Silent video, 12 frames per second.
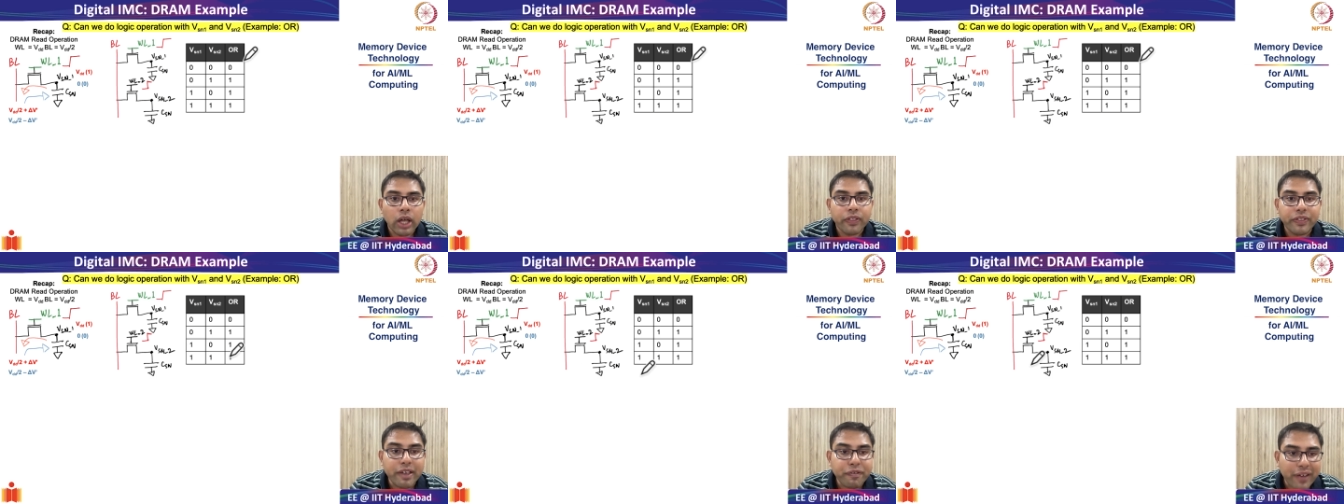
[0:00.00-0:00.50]

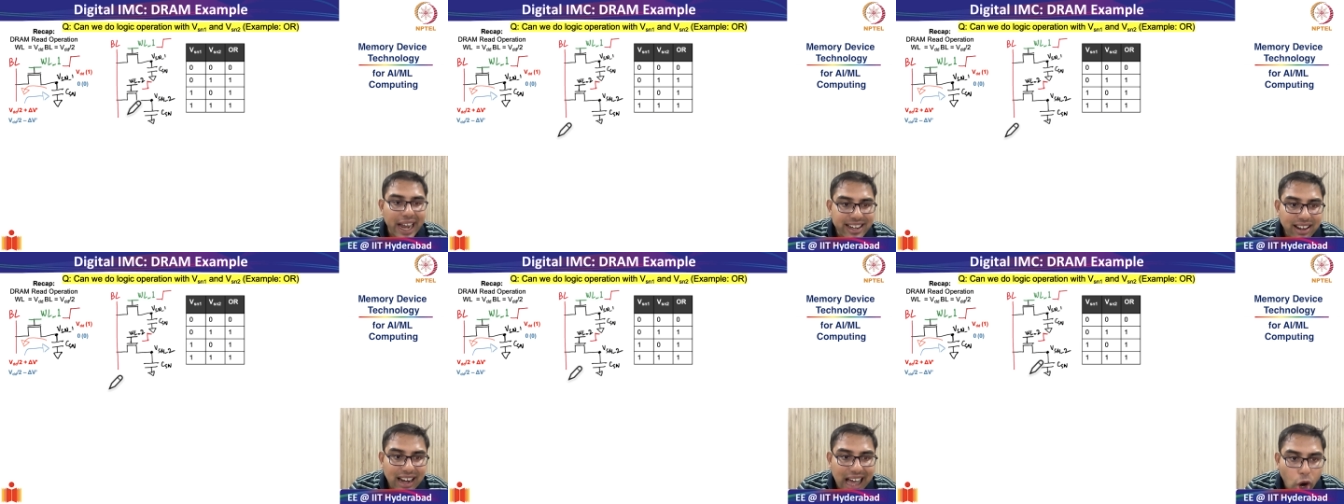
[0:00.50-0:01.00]
the
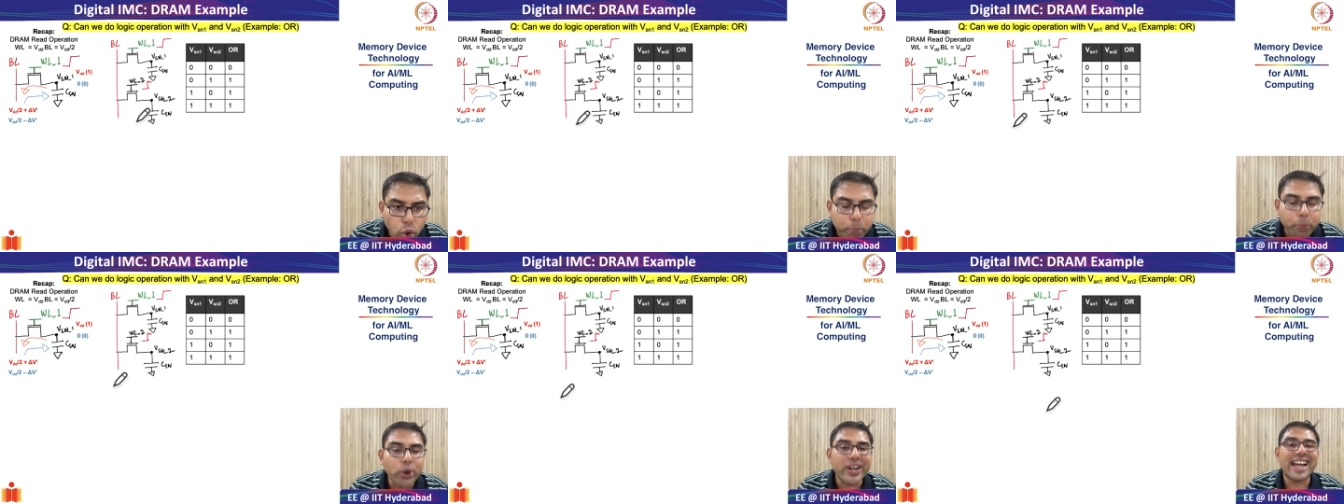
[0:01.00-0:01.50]
final
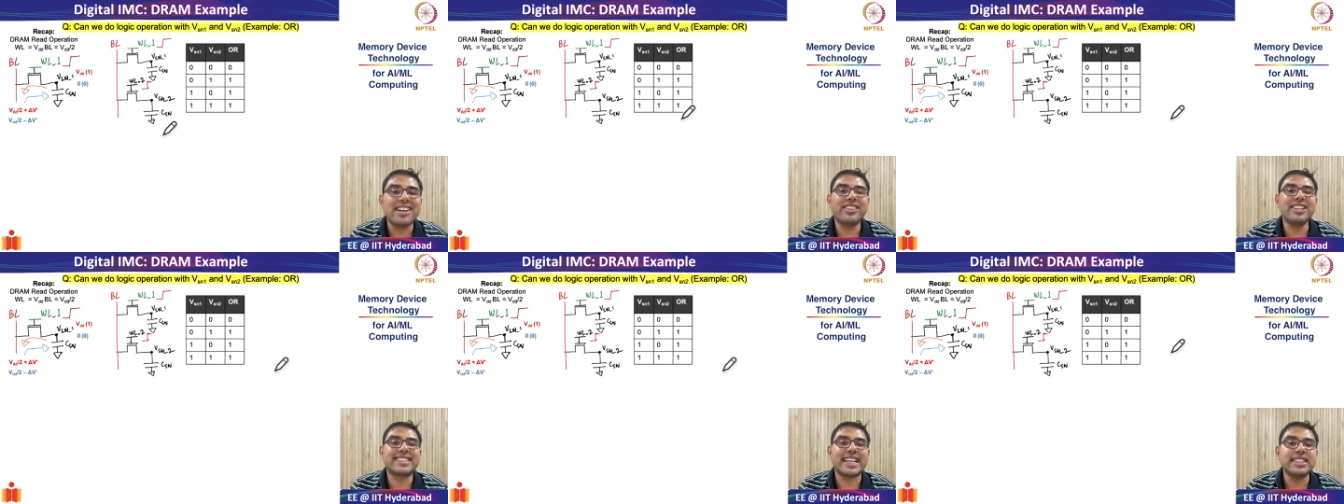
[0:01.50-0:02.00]
output at the
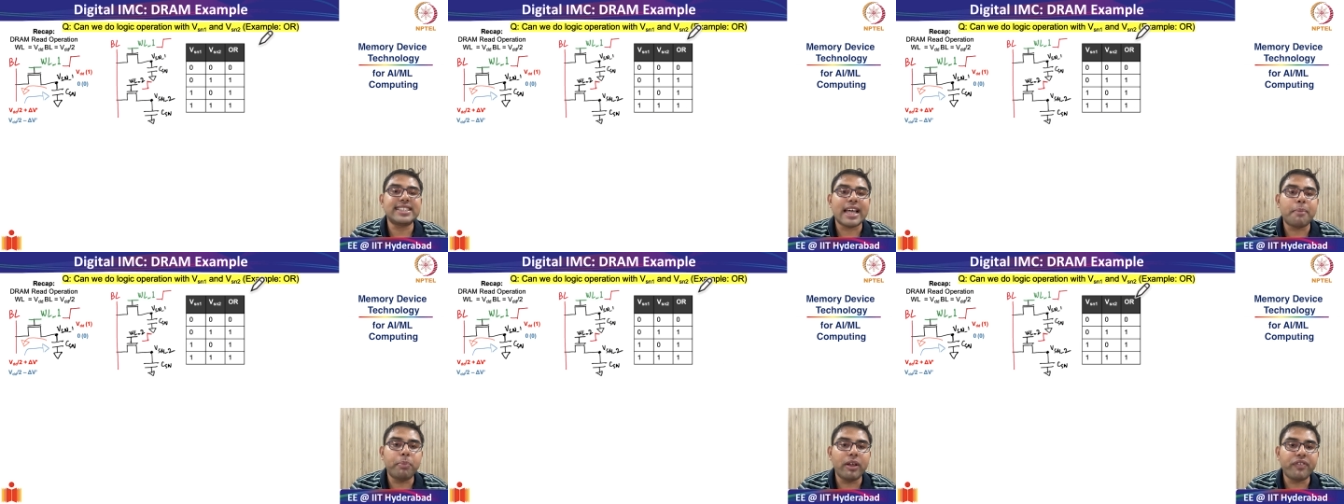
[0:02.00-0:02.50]
sense
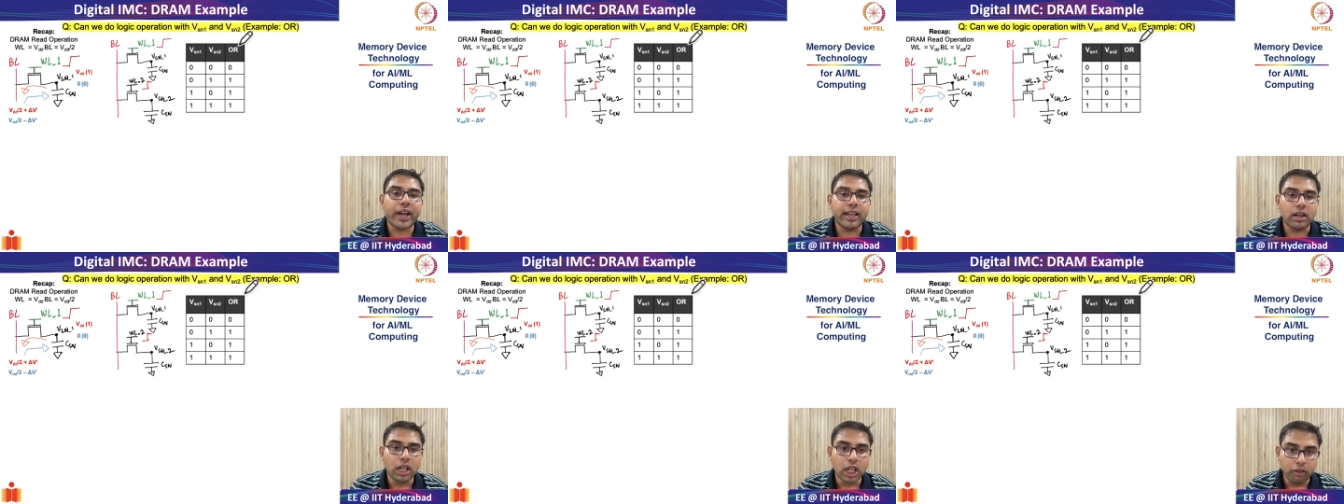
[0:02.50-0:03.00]
amplifier
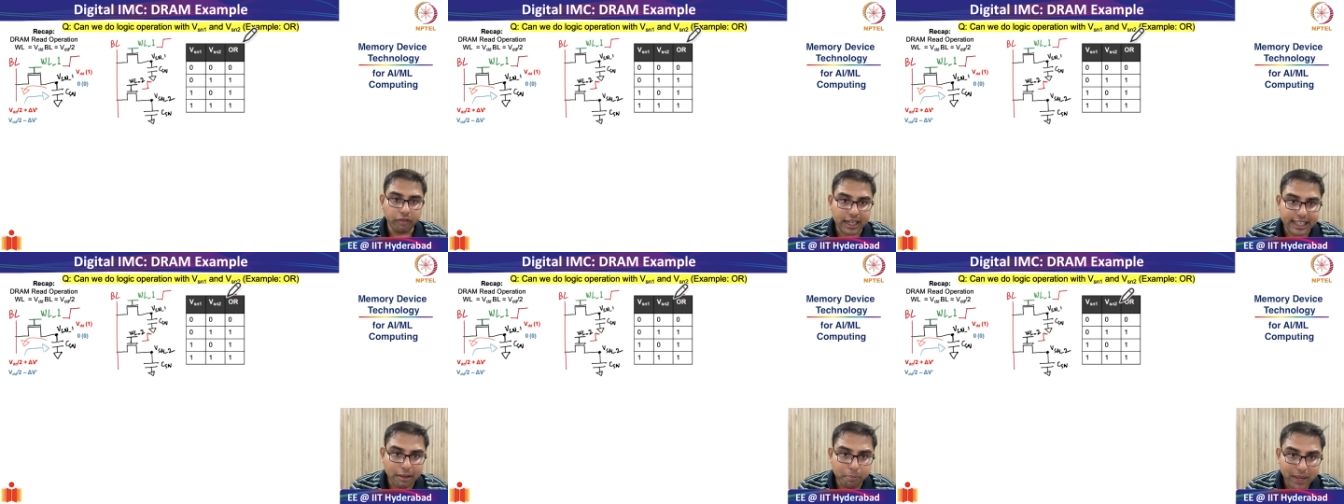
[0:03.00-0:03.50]
will
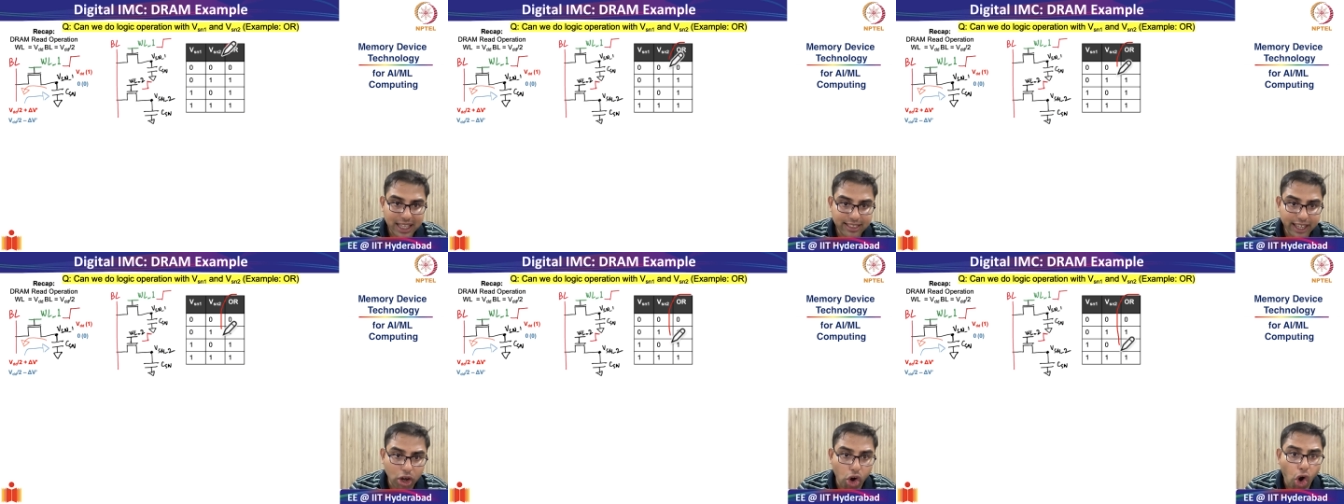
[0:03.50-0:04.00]
give me
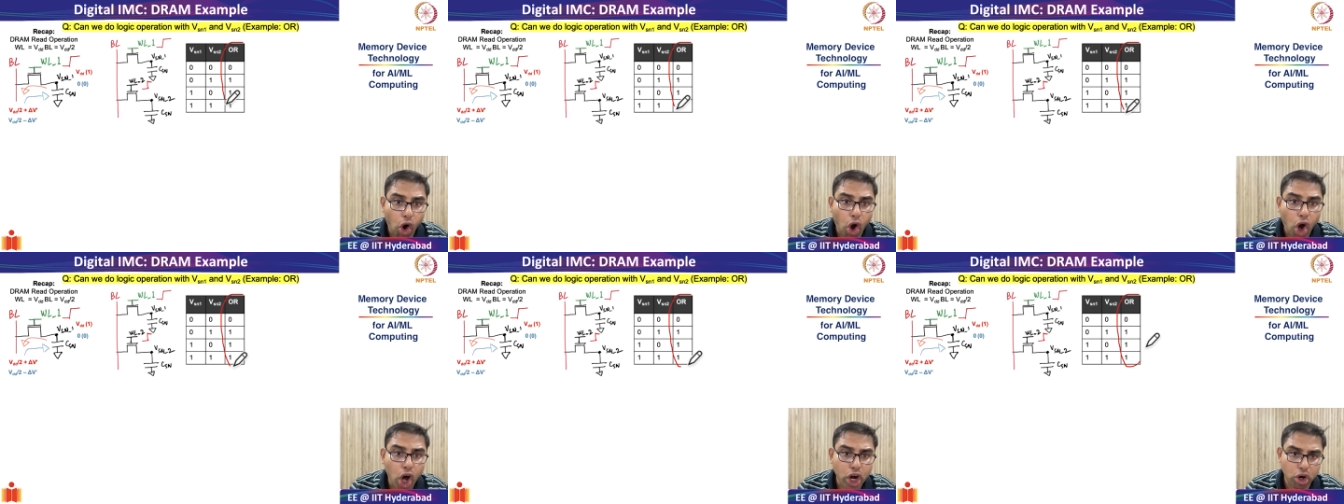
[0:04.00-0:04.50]
the
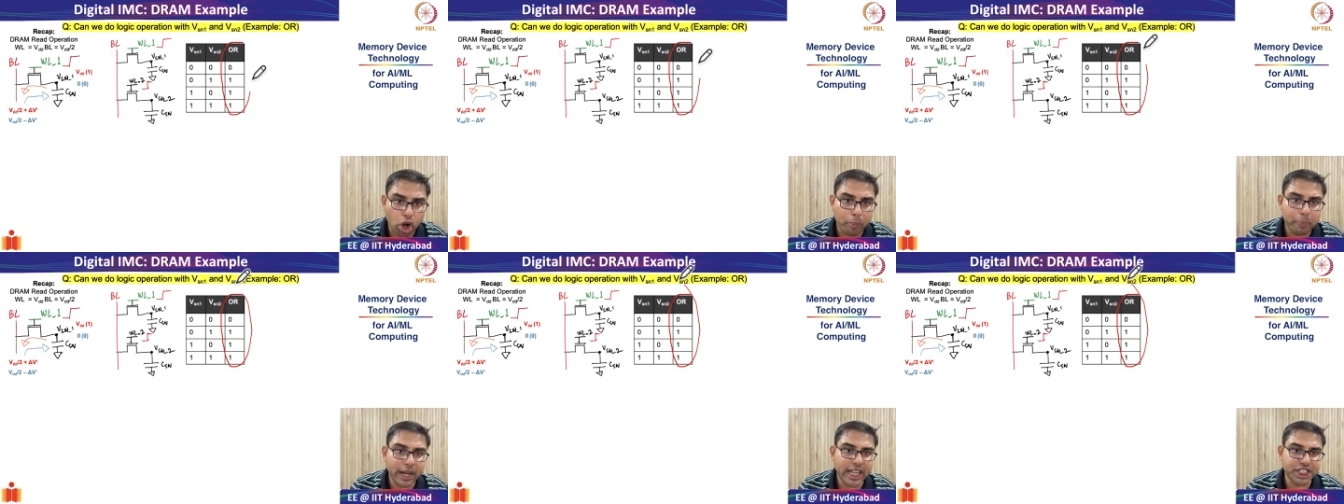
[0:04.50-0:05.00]
OR
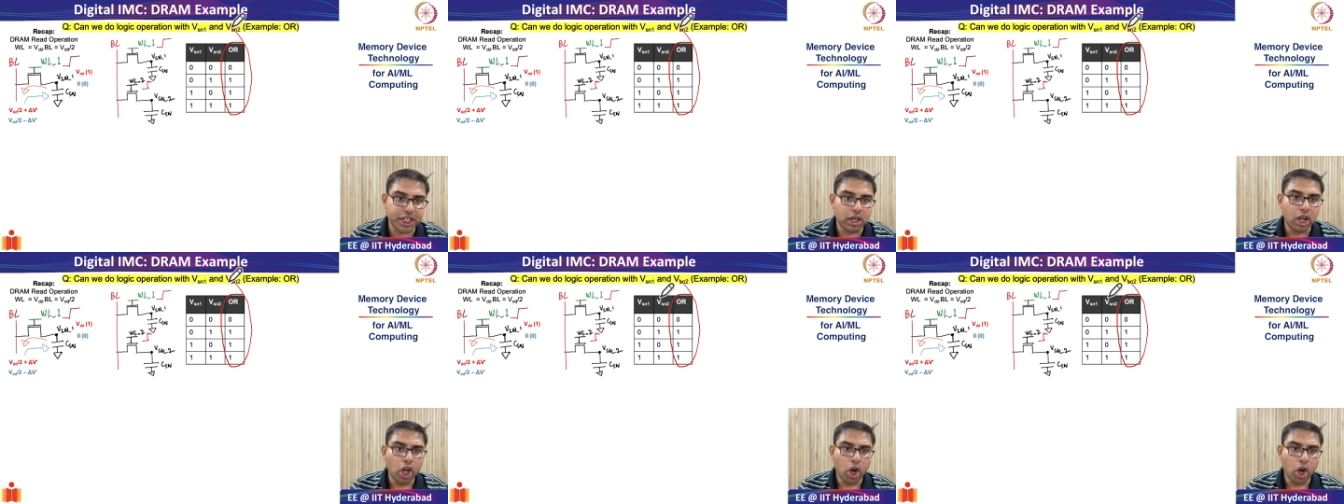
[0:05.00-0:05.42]
operation